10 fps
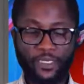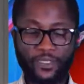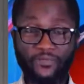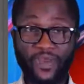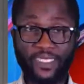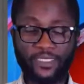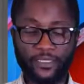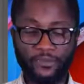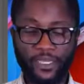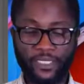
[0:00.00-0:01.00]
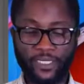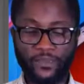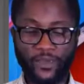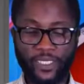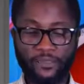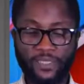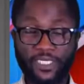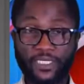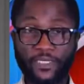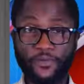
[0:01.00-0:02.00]
those invited to the meeting were the
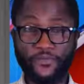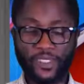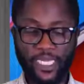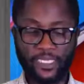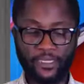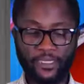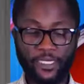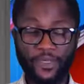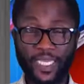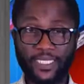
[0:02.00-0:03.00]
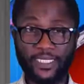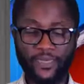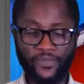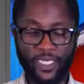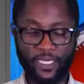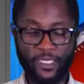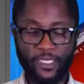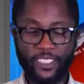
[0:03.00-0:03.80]
Minister for Finance, CBN Governor,